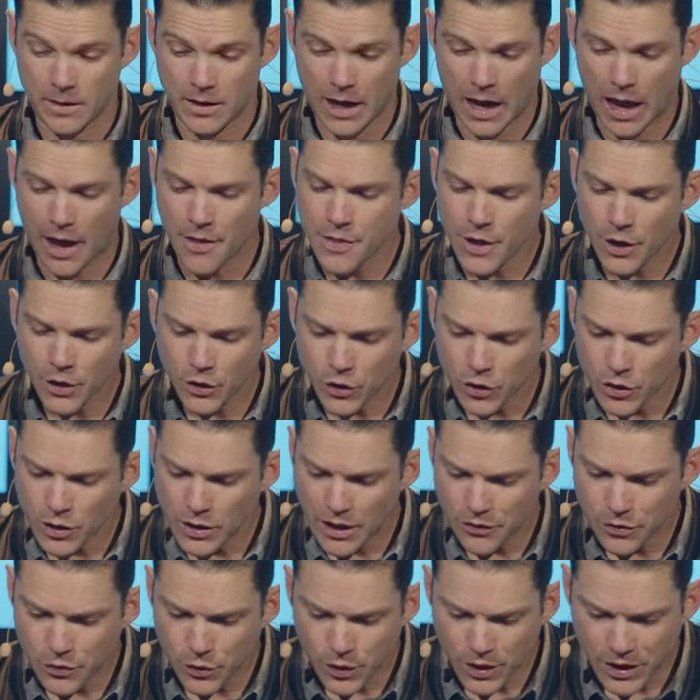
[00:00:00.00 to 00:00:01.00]
And that,
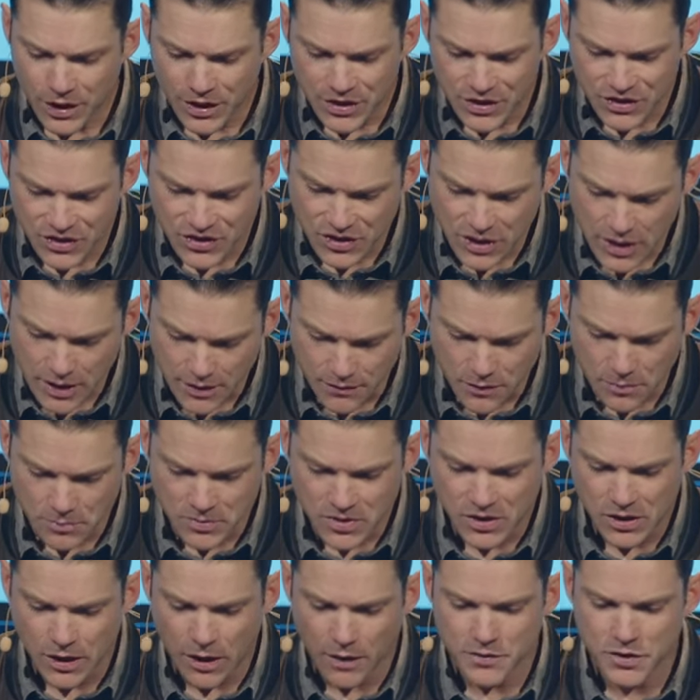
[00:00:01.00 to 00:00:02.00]
yet they're going to deceive
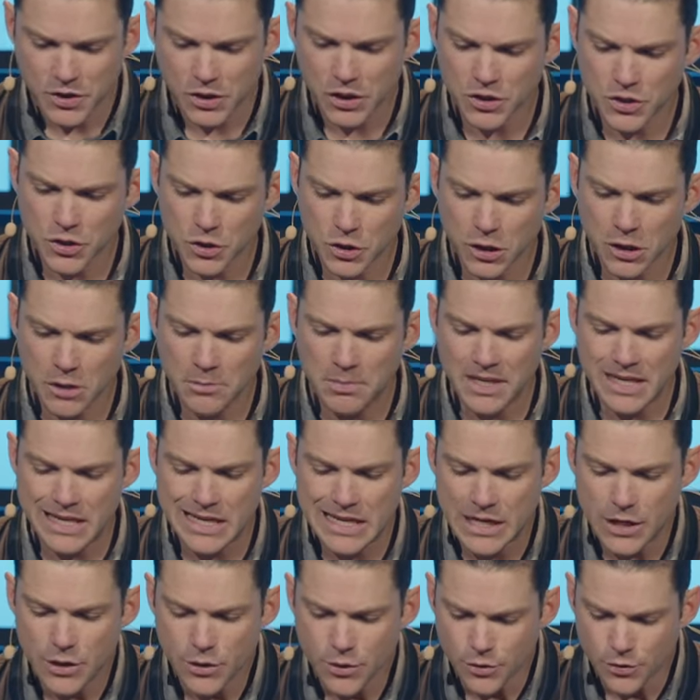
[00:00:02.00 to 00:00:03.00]
themselves because they're going to be
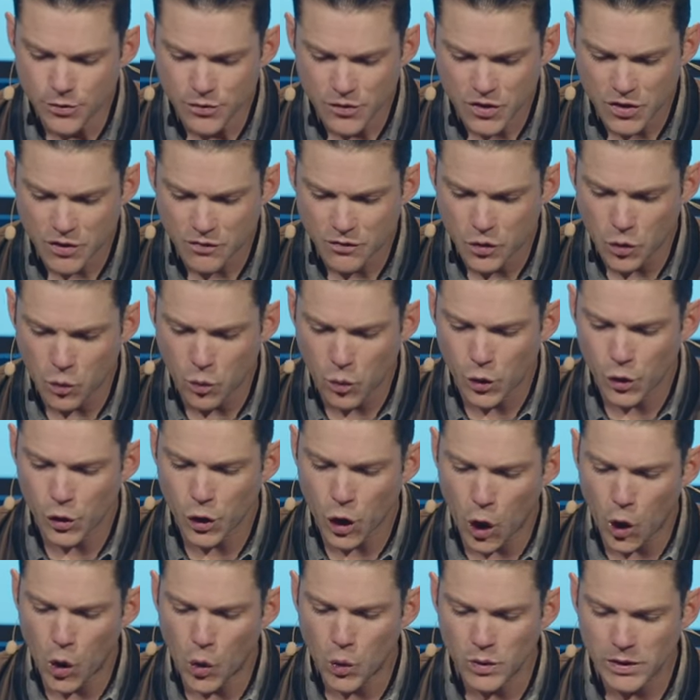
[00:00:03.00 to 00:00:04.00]
hearers of the word
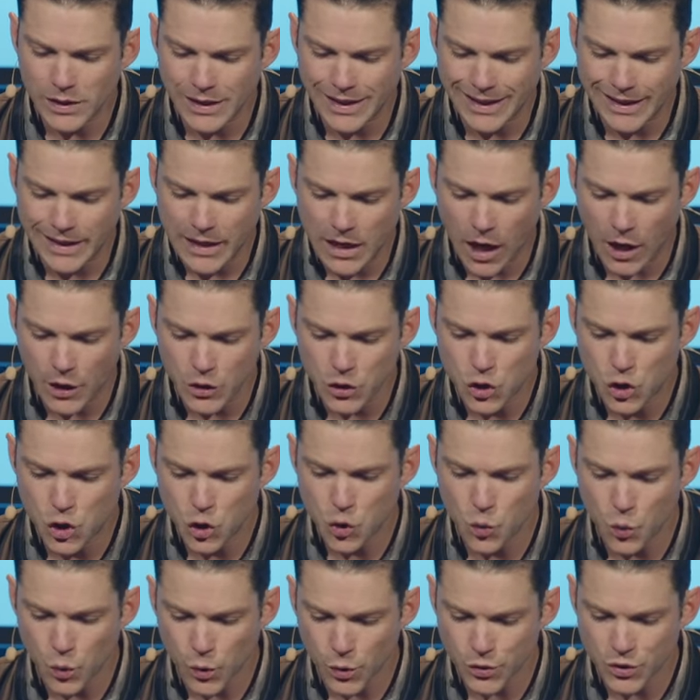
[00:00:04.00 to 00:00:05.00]
only and not
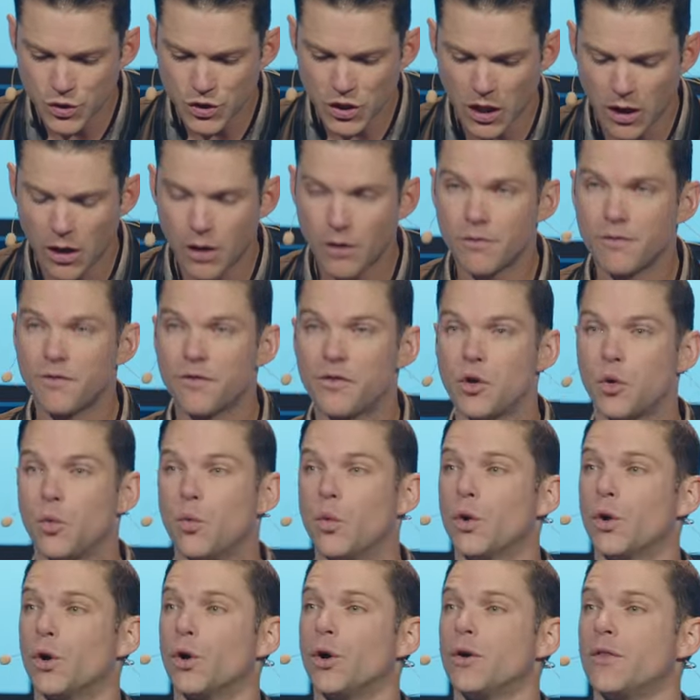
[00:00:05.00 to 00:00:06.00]
doers of the
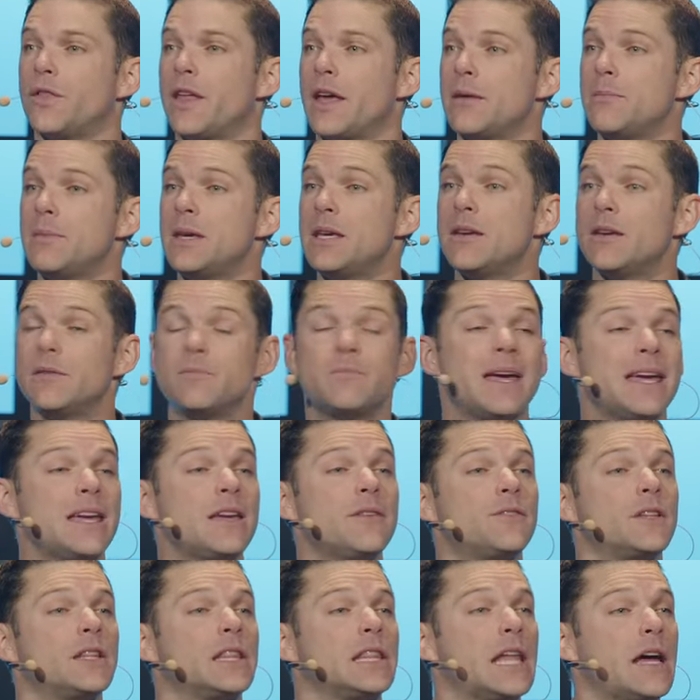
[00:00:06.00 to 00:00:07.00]
word. They may, may,
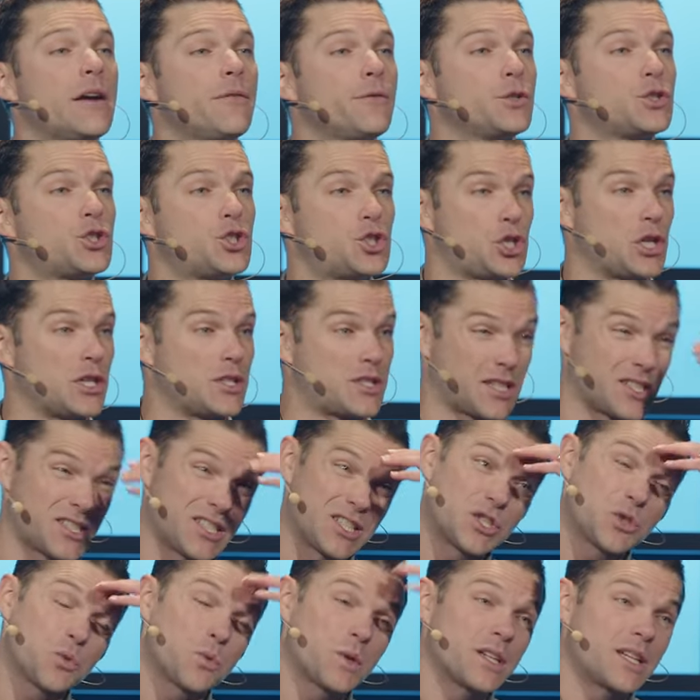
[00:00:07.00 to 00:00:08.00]
even leverage Jesus.
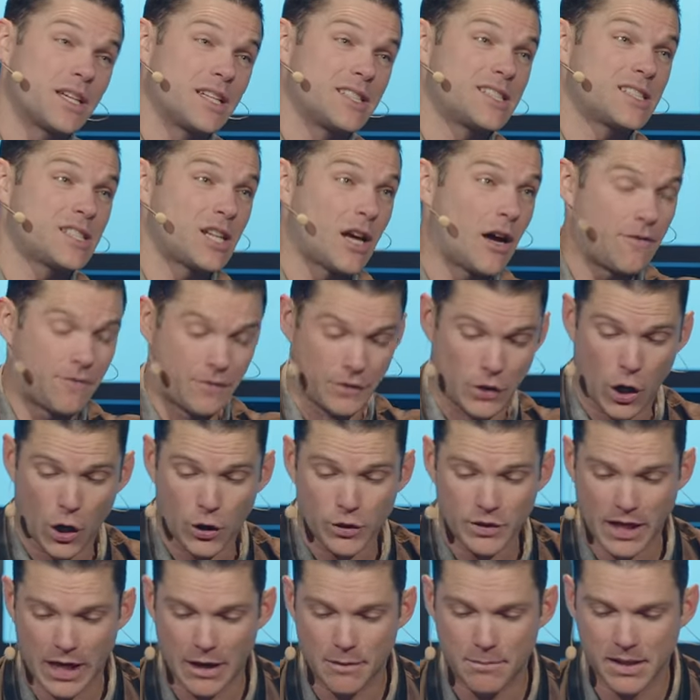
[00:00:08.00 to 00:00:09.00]
This is where it gets tough in
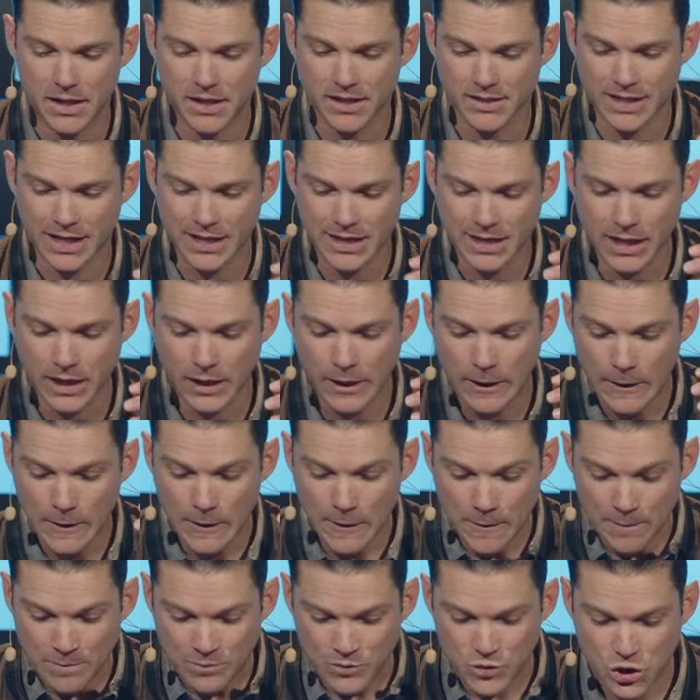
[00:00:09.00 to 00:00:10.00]
our day because I think
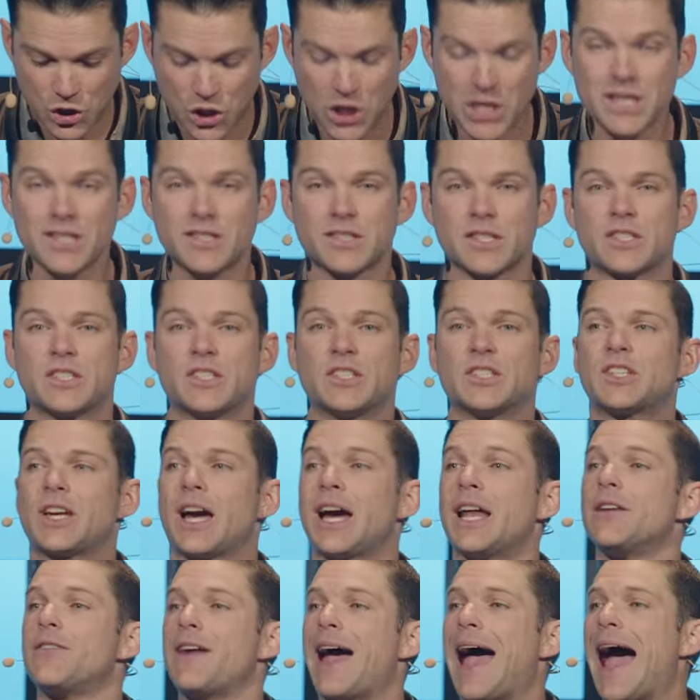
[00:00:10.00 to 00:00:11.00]
Jesus is
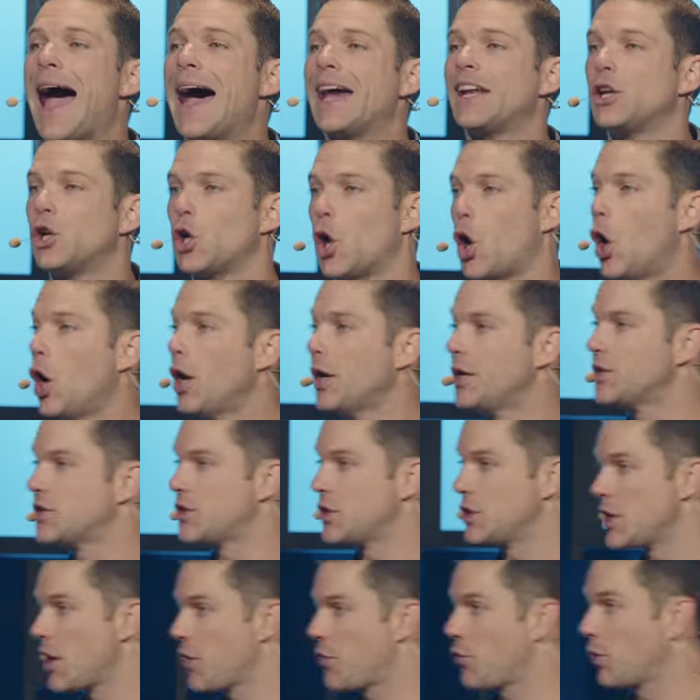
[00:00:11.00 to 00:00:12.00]
kind of added on as
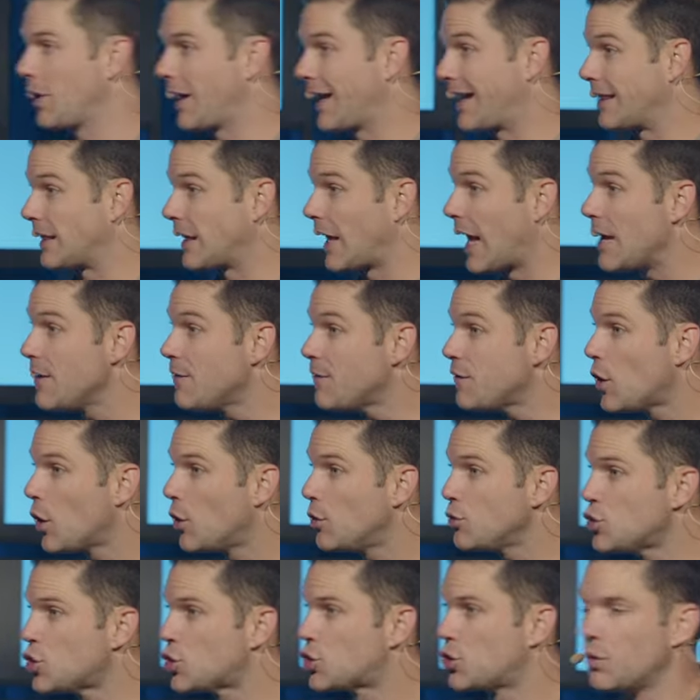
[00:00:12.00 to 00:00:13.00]
another like life
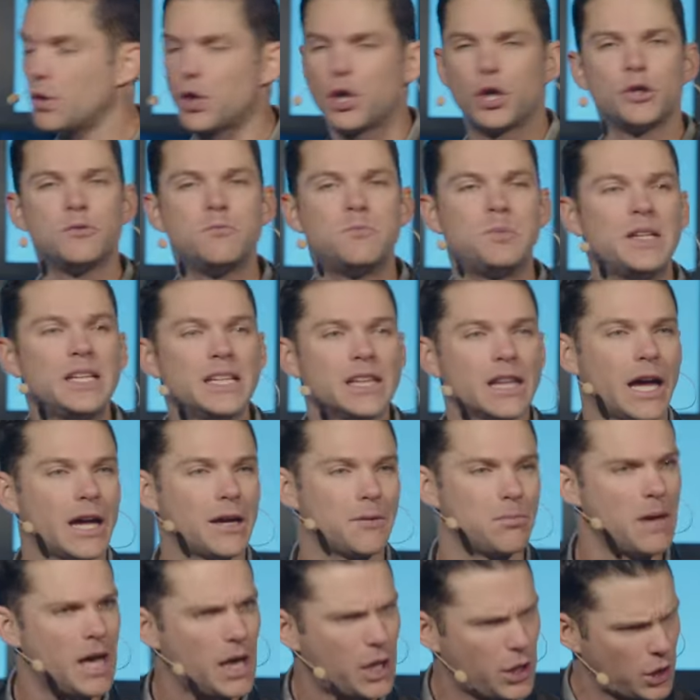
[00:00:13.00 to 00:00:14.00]
coach. So it could be
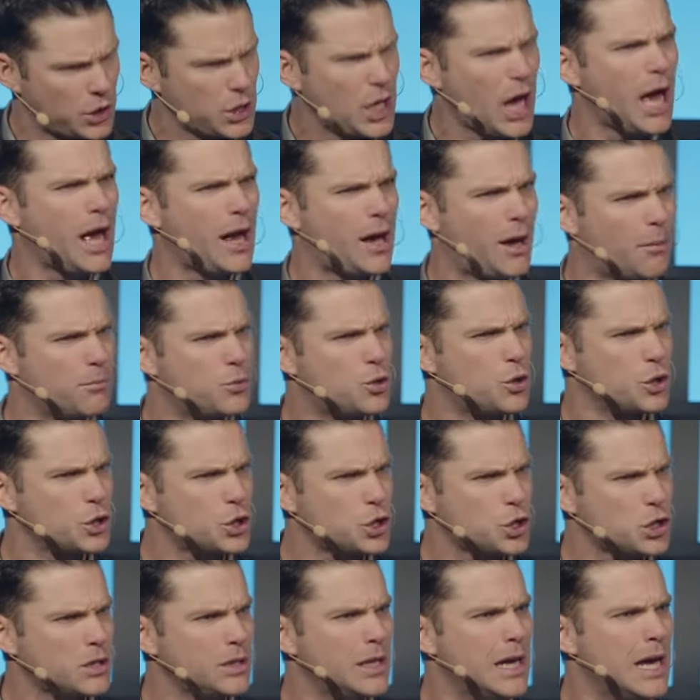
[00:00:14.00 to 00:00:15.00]
like, man, yeah, I'm
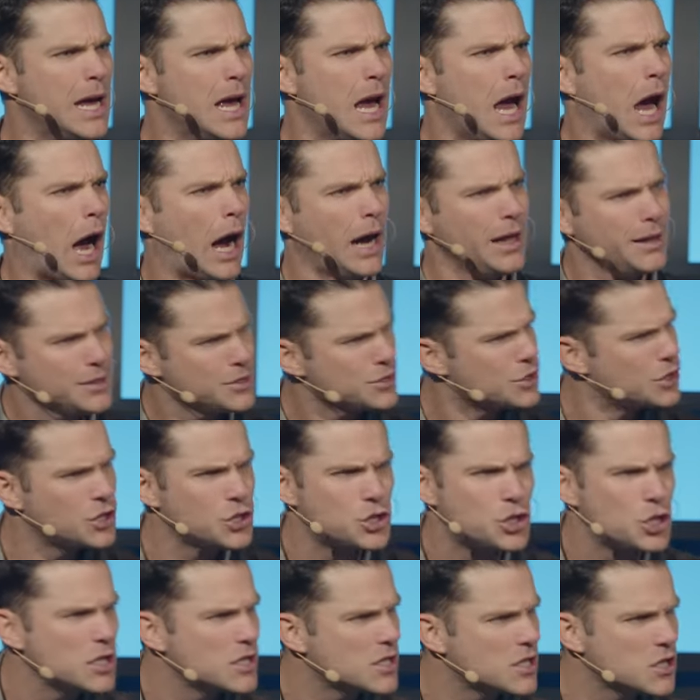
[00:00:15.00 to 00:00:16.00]
Christian. I listen to
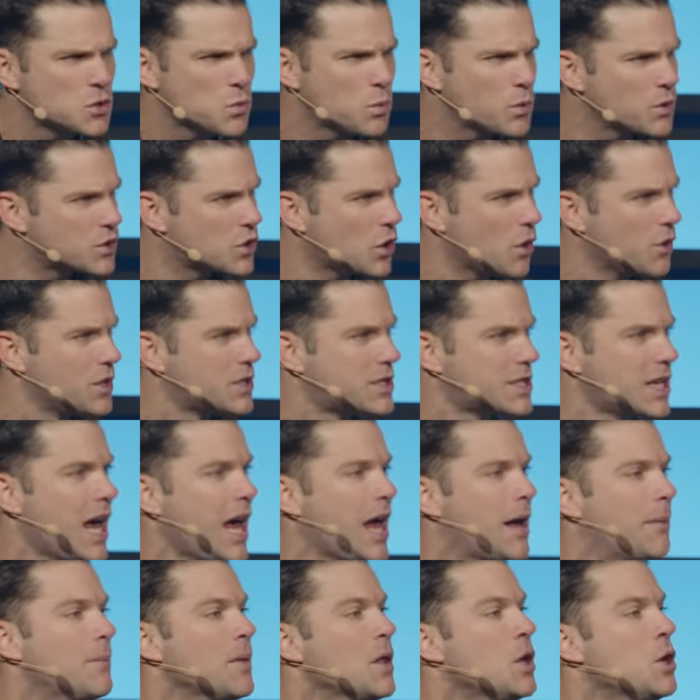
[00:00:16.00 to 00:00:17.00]
Jesus' words all the
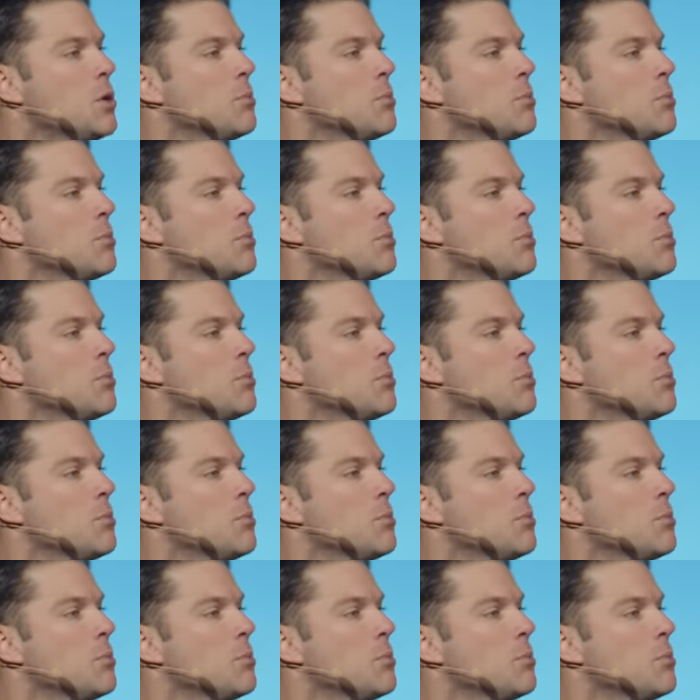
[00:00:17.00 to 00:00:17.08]
time.